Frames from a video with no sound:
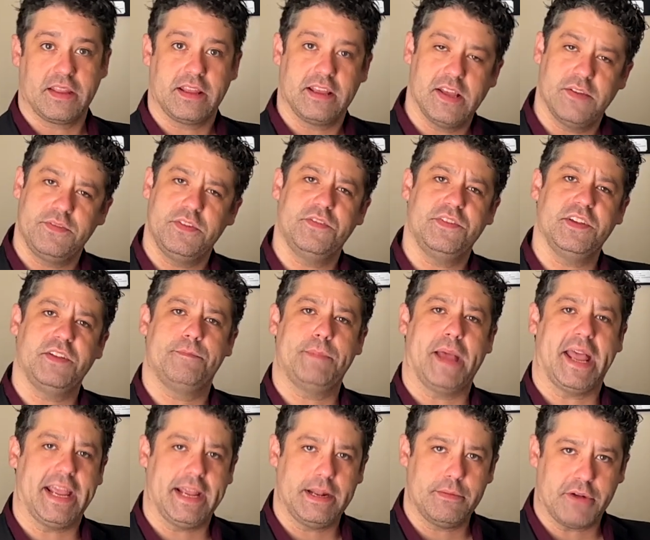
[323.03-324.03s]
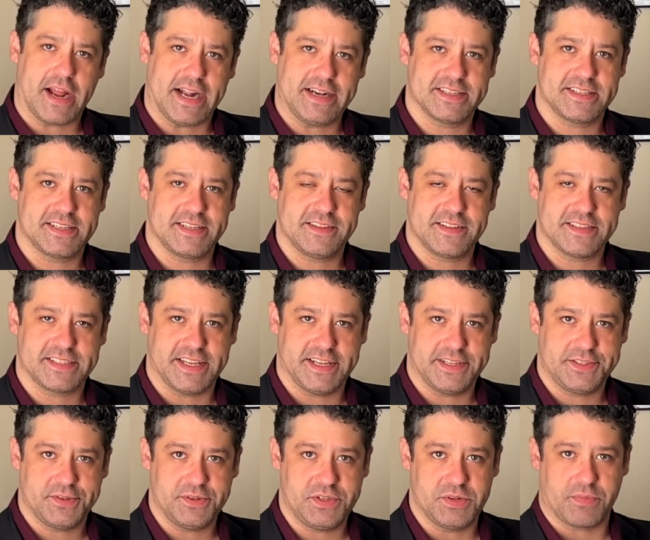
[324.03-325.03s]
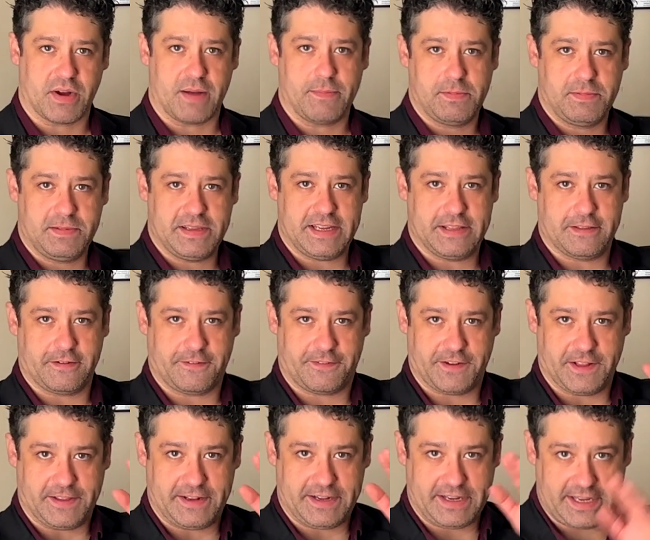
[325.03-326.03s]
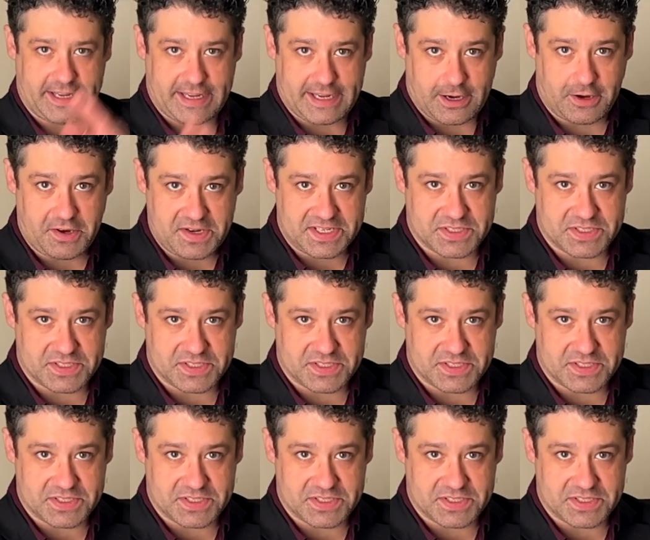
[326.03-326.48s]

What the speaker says: If you feel pain practicing this etude, you probably either feel it here,